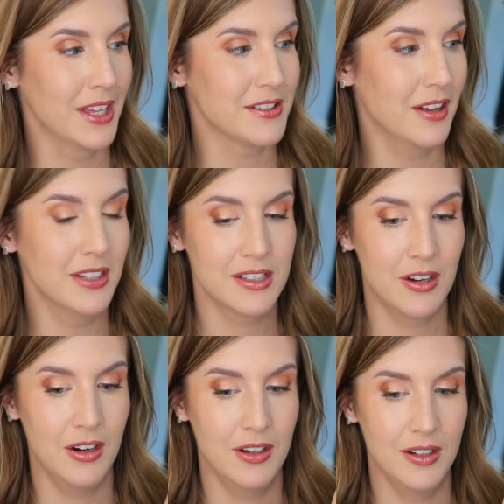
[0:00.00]
That's all it's
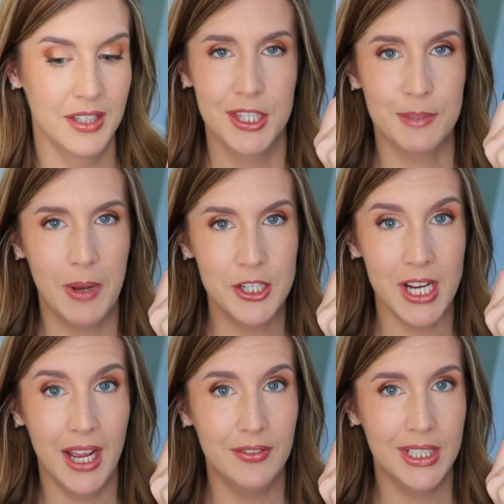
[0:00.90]
called. The sponge
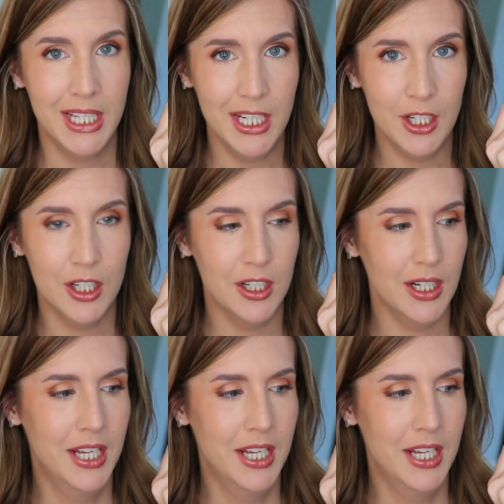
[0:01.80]
I have in here